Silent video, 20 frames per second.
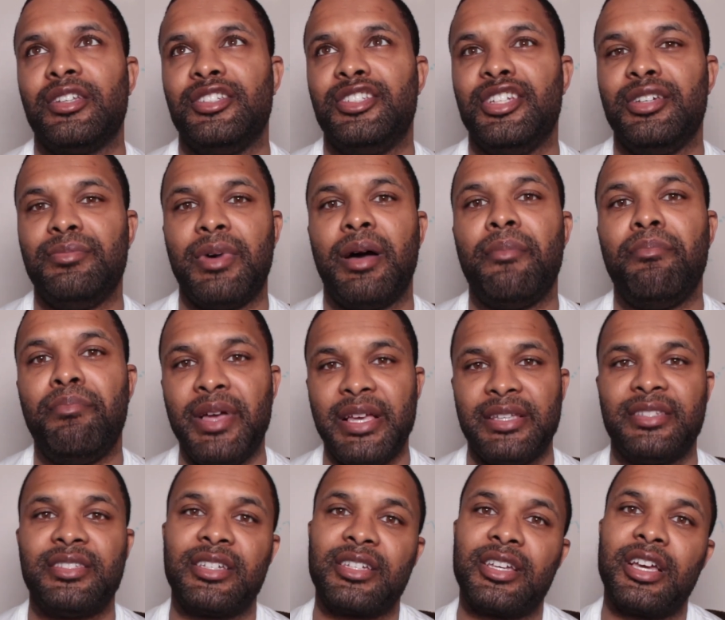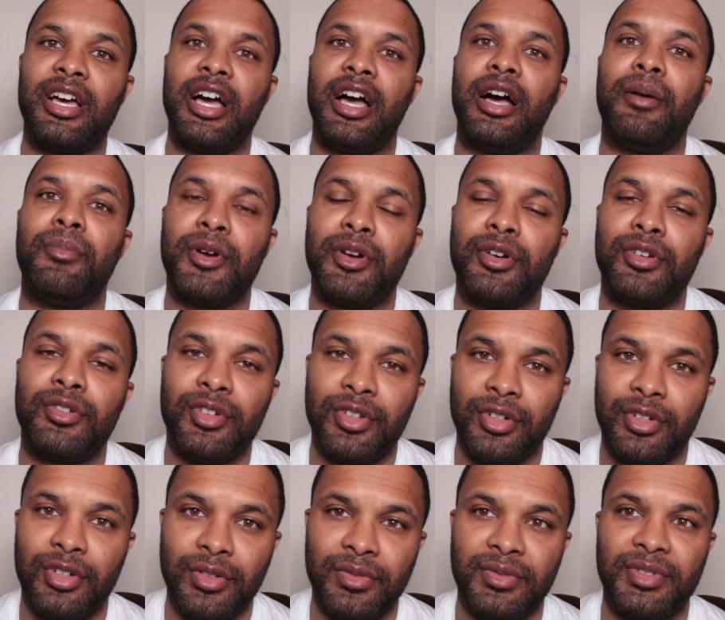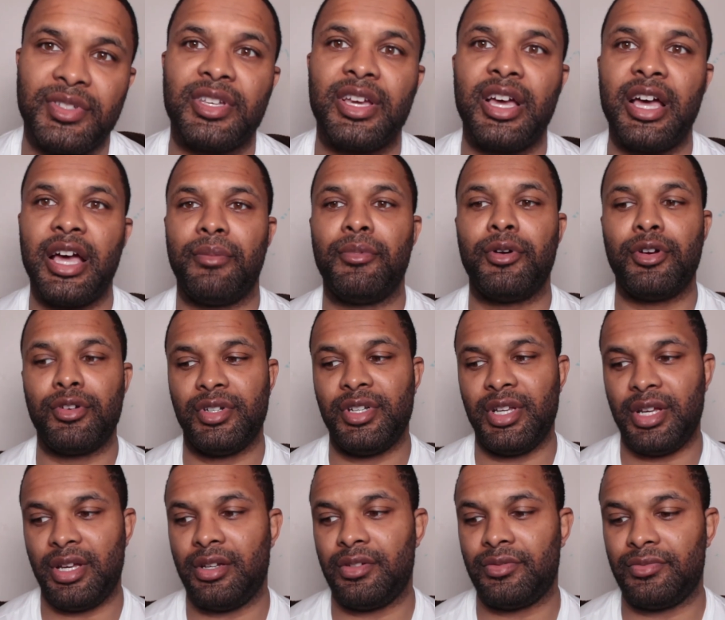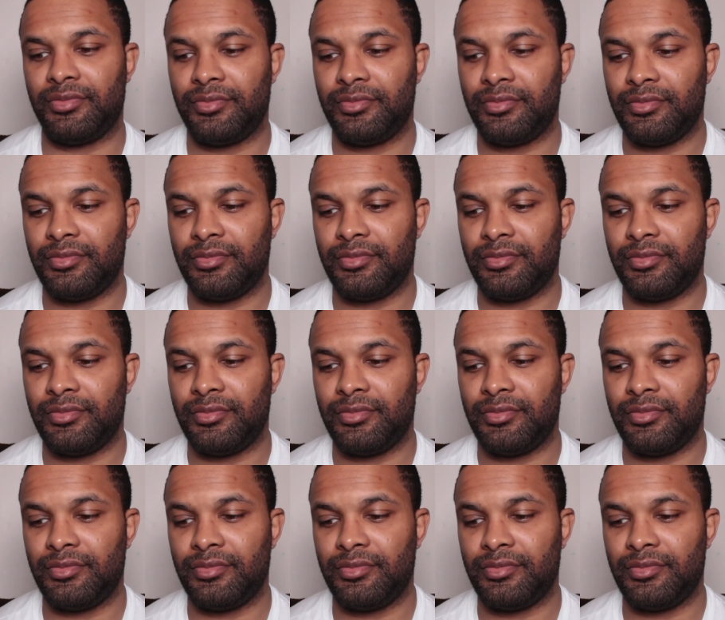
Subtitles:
did my best to calm her nerves, calm her down.